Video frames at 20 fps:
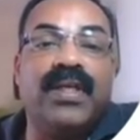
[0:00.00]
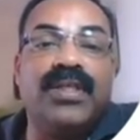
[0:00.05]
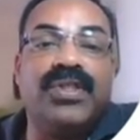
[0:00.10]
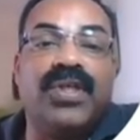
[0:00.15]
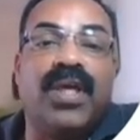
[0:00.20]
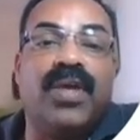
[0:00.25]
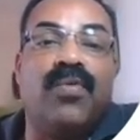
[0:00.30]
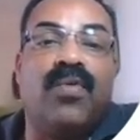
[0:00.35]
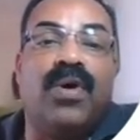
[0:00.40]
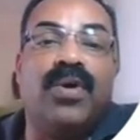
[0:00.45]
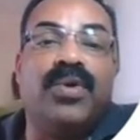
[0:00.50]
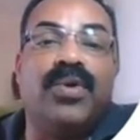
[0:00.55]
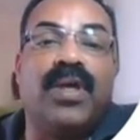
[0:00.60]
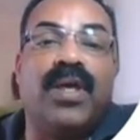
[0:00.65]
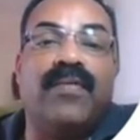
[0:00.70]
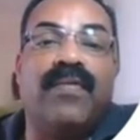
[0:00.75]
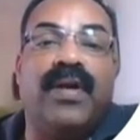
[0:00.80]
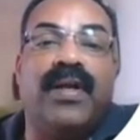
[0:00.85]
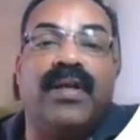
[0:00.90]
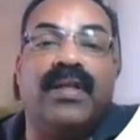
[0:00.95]
He want to give a
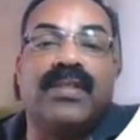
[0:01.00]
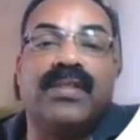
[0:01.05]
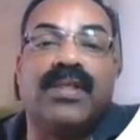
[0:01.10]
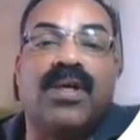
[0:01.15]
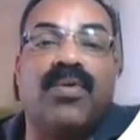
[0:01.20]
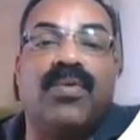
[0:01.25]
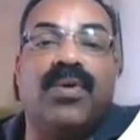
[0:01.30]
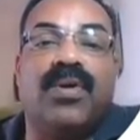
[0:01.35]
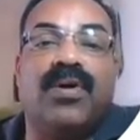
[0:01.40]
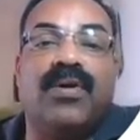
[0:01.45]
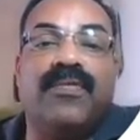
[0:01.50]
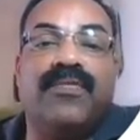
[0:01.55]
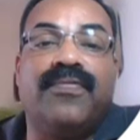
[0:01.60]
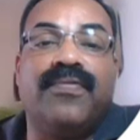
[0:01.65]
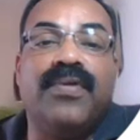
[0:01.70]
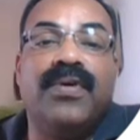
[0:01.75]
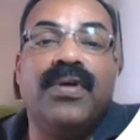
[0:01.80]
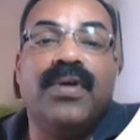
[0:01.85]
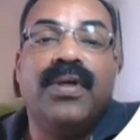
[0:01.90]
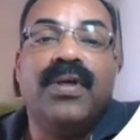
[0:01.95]
discount
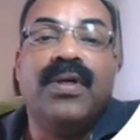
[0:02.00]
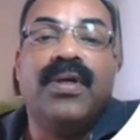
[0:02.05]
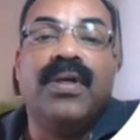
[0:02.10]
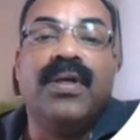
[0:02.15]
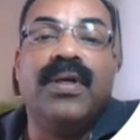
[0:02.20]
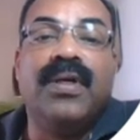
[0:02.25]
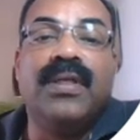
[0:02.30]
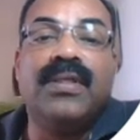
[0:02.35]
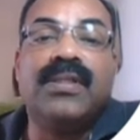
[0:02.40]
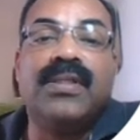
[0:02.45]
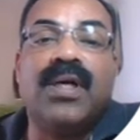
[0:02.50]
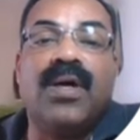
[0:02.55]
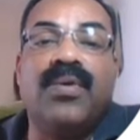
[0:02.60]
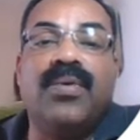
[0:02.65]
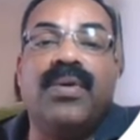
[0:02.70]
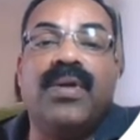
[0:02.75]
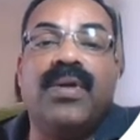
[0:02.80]
is